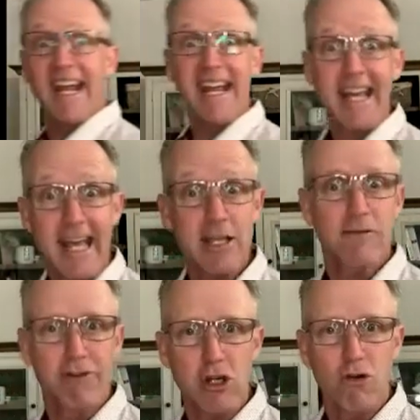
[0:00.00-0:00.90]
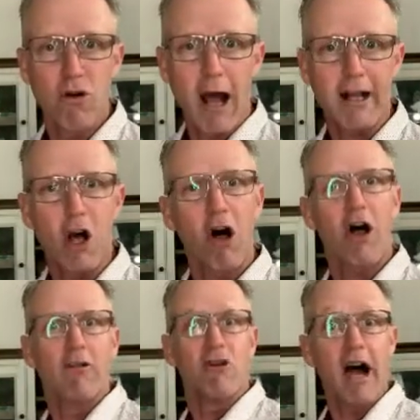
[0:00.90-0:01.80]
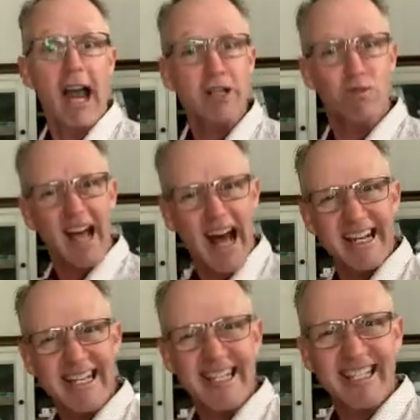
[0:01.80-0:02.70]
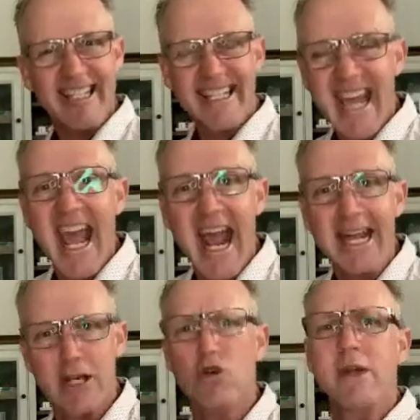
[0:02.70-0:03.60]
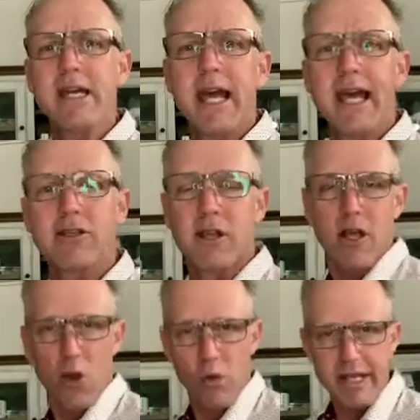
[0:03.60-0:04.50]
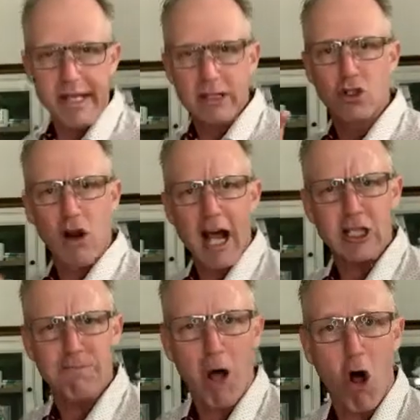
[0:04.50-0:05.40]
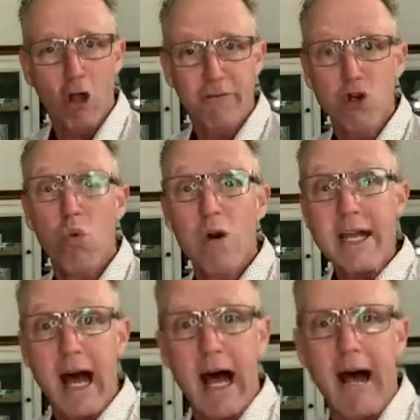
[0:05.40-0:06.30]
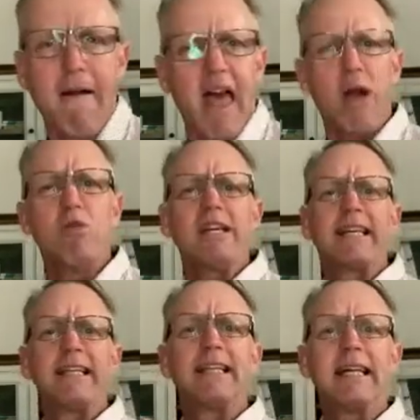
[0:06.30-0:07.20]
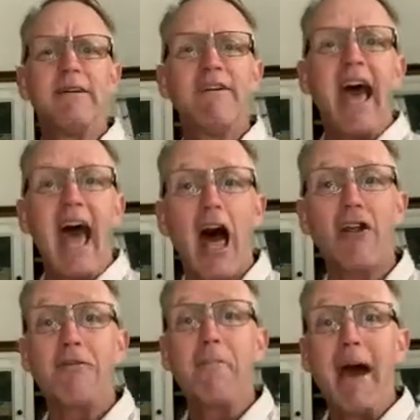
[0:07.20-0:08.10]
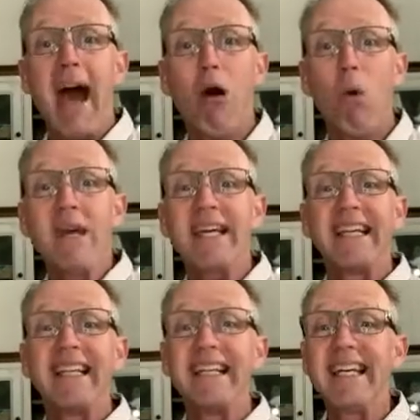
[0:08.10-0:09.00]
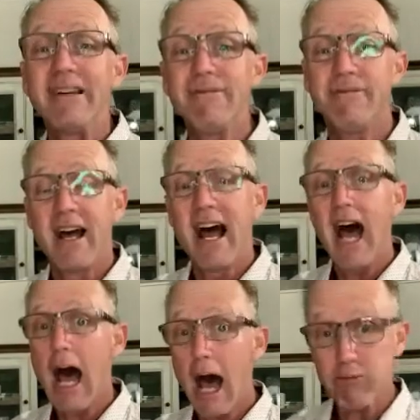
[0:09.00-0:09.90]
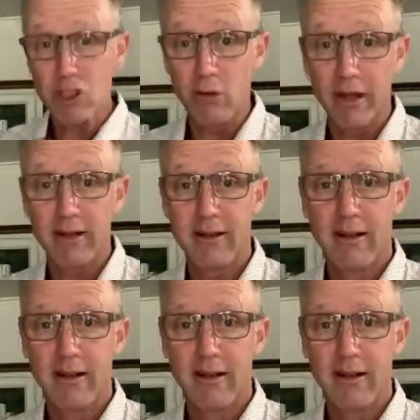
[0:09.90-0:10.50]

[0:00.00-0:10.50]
in his view, right, God, right? As we understand who he is, we can grasp a hold of who we are, and we can live out of the power. We can live up to it,